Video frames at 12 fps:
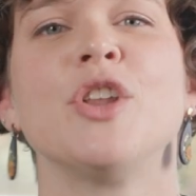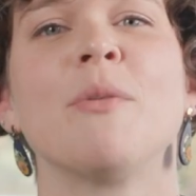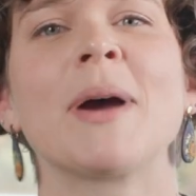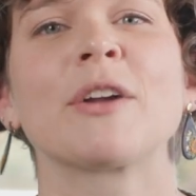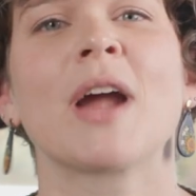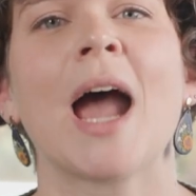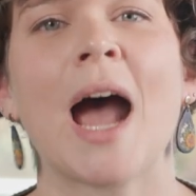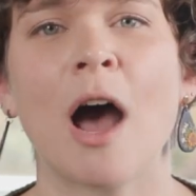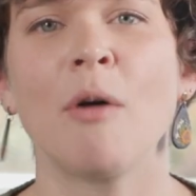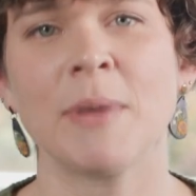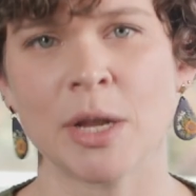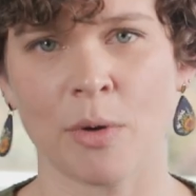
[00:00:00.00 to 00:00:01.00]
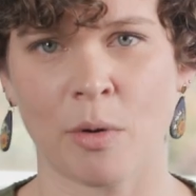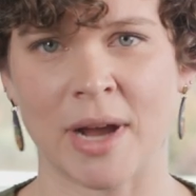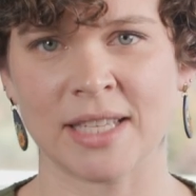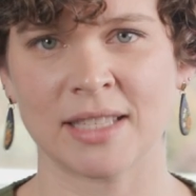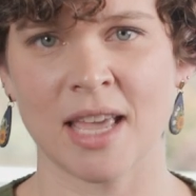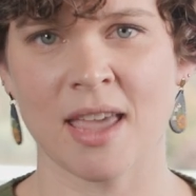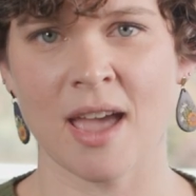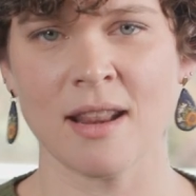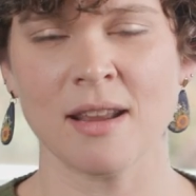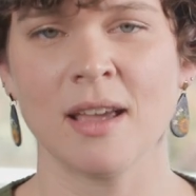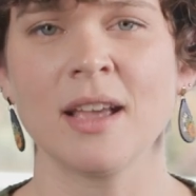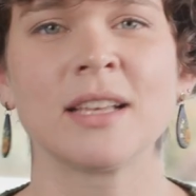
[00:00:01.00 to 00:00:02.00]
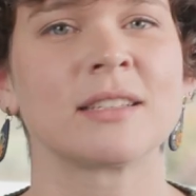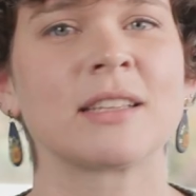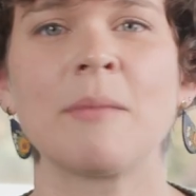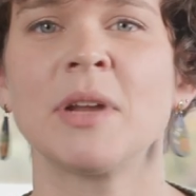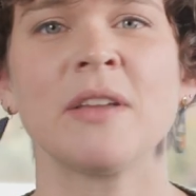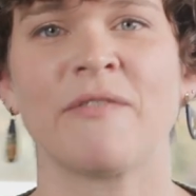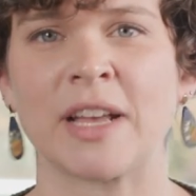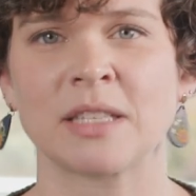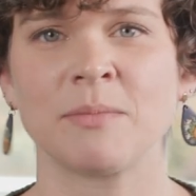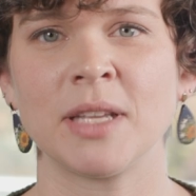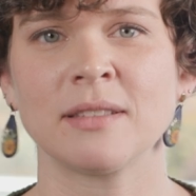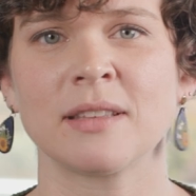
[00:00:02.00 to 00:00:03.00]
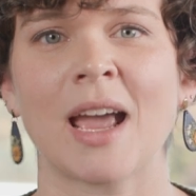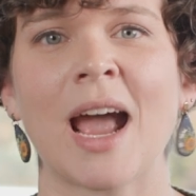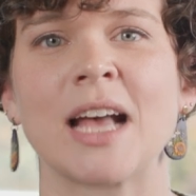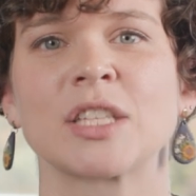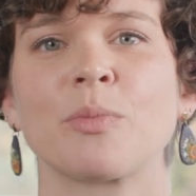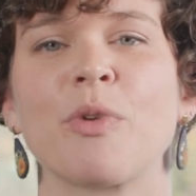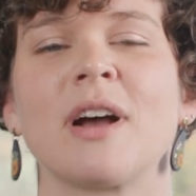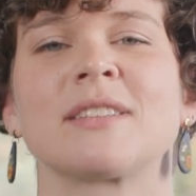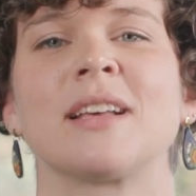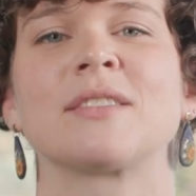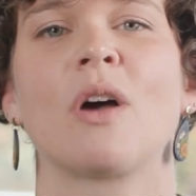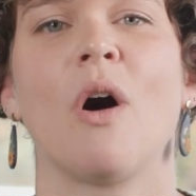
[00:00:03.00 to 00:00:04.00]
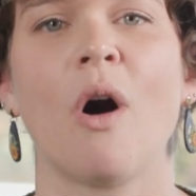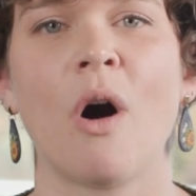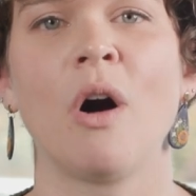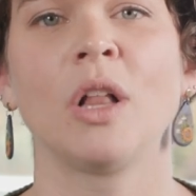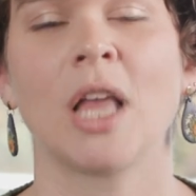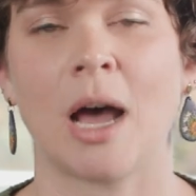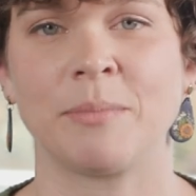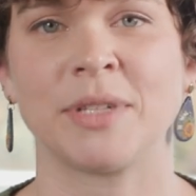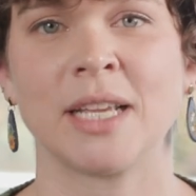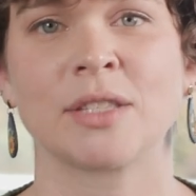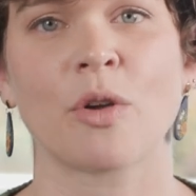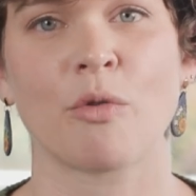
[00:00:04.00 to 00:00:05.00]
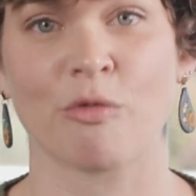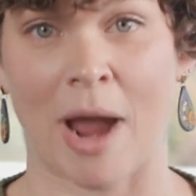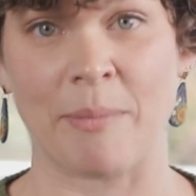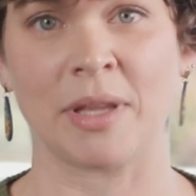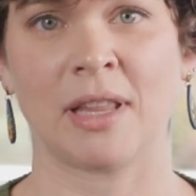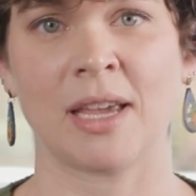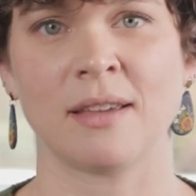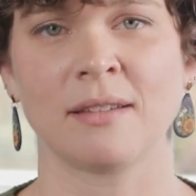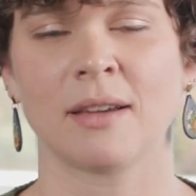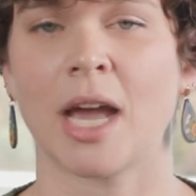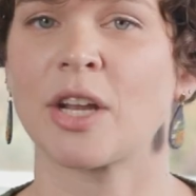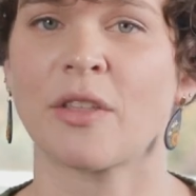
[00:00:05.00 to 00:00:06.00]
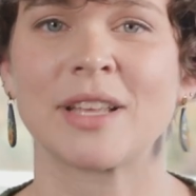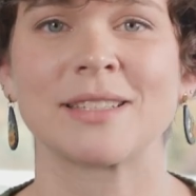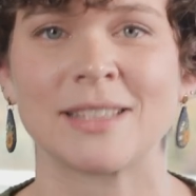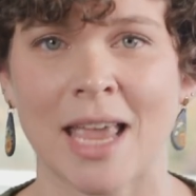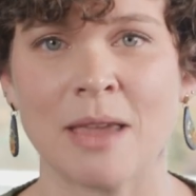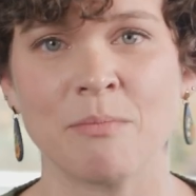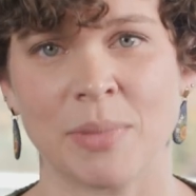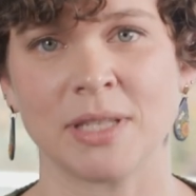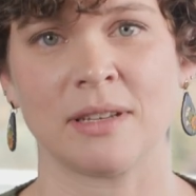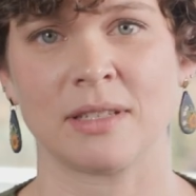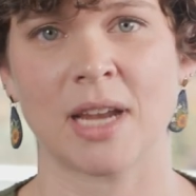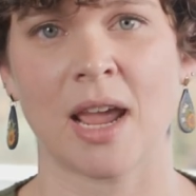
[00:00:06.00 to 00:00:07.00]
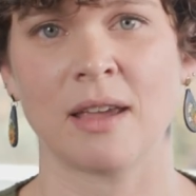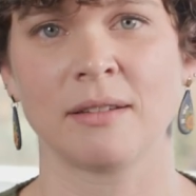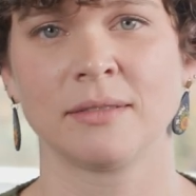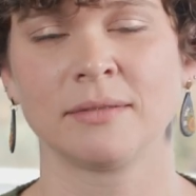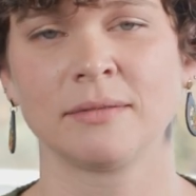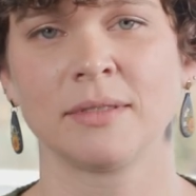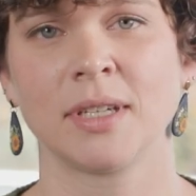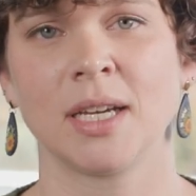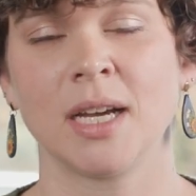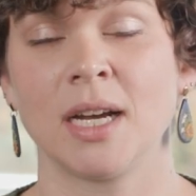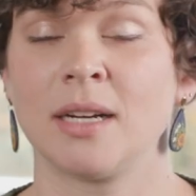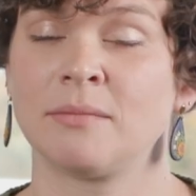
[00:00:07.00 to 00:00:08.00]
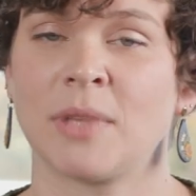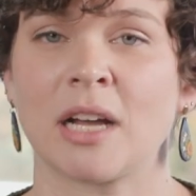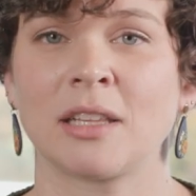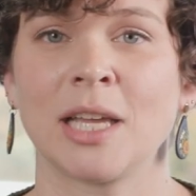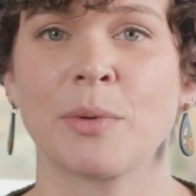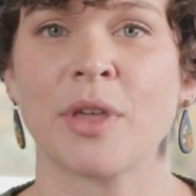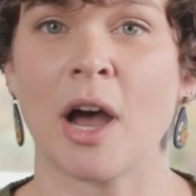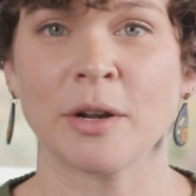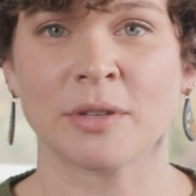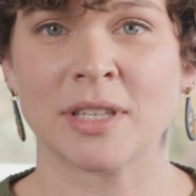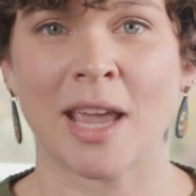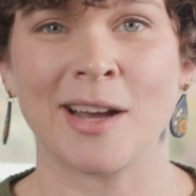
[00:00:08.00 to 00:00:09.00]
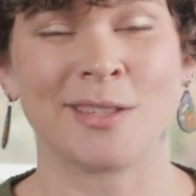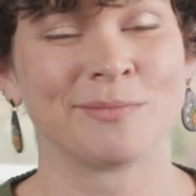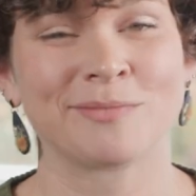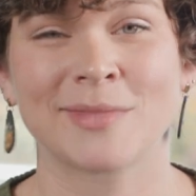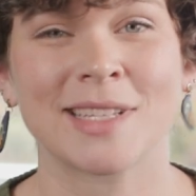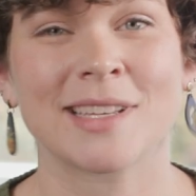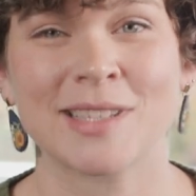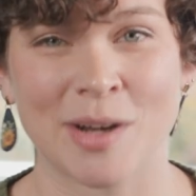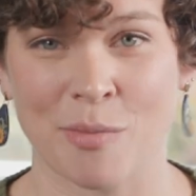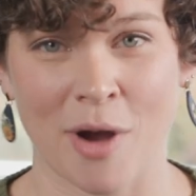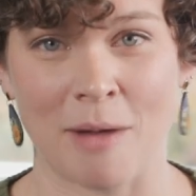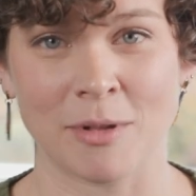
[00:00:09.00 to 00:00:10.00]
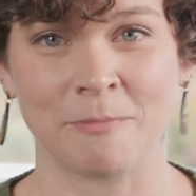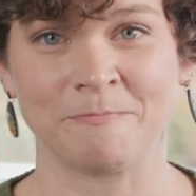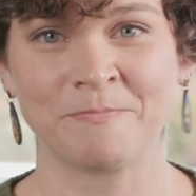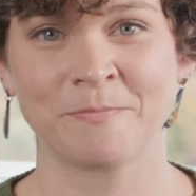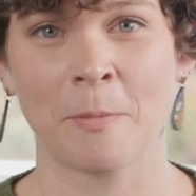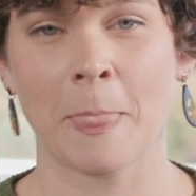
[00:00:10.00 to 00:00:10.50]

No matter how many requests they get, Summit Investments has to process all updates rapidly and on the same business day. Luckily, with Autoscale, this isn't a problem.